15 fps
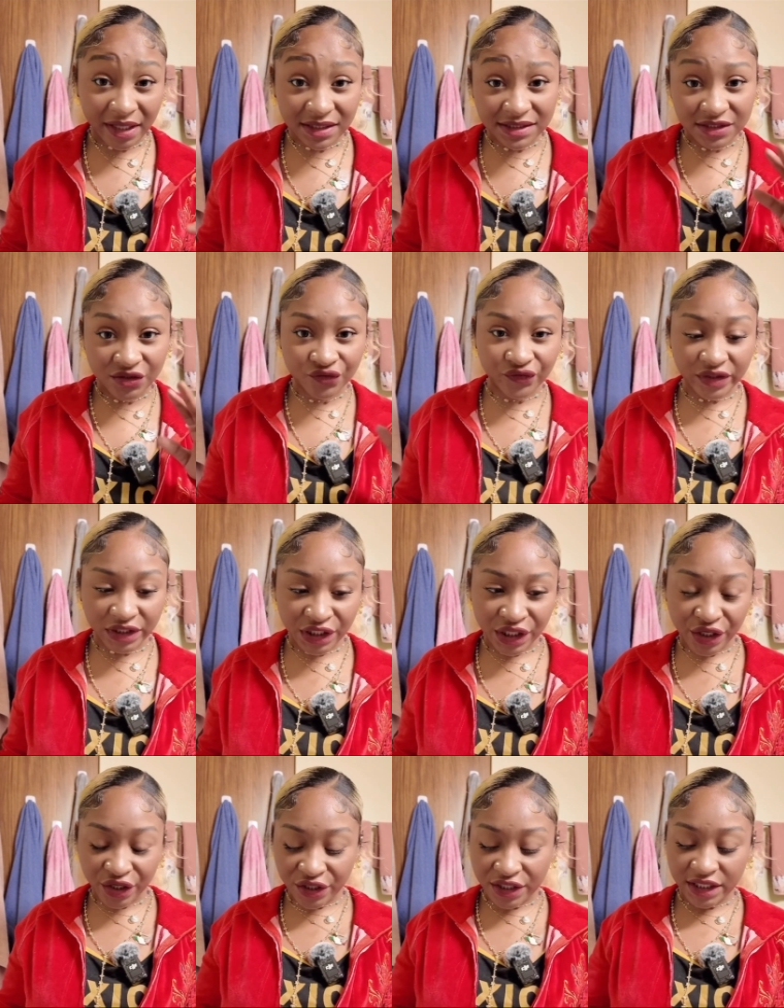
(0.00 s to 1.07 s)
because it's
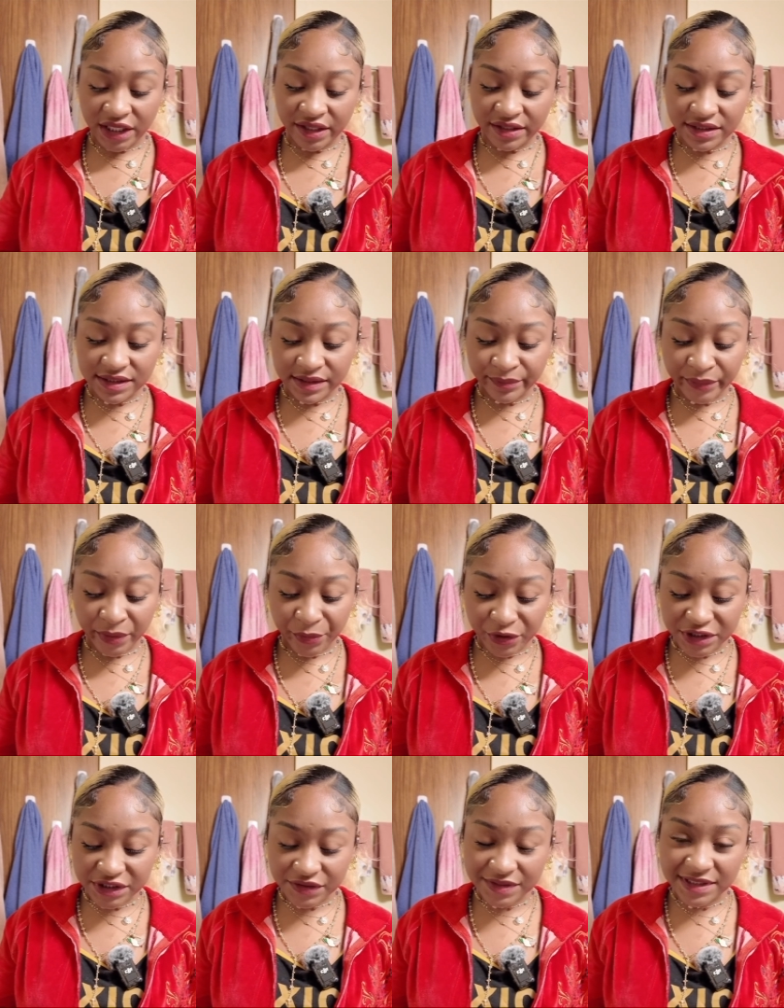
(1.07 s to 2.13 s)
really early and some people
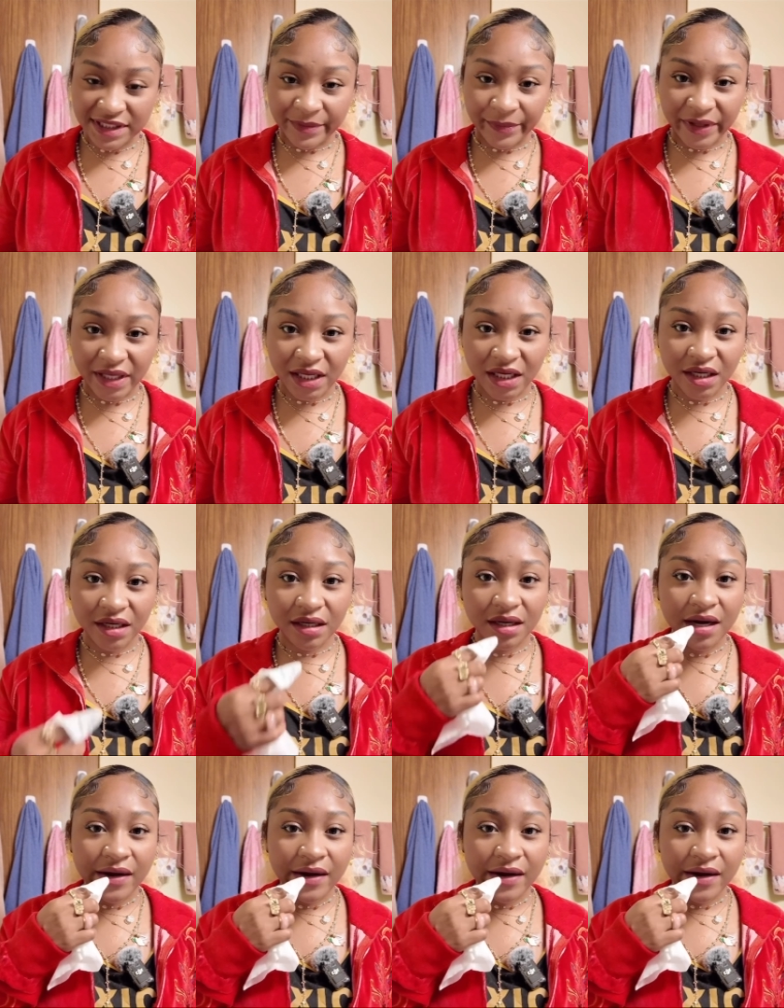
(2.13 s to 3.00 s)
are still sleeping here.